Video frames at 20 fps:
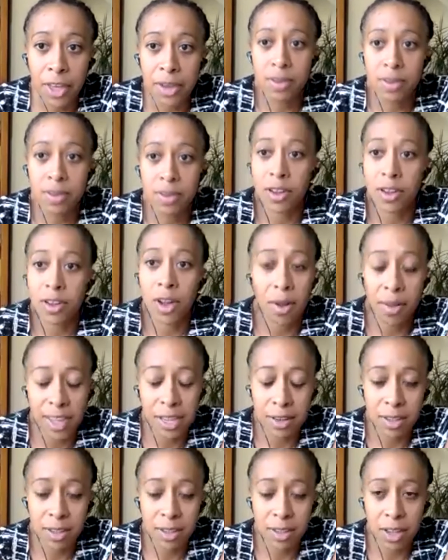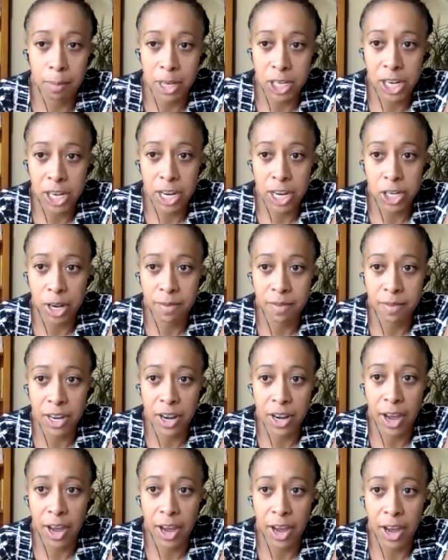Those aren't things that can be changed
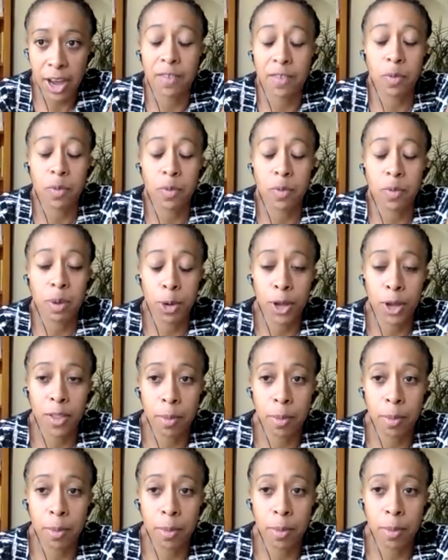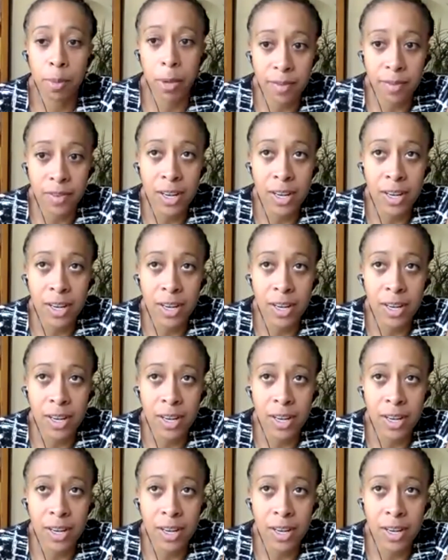overnight, but if we put them off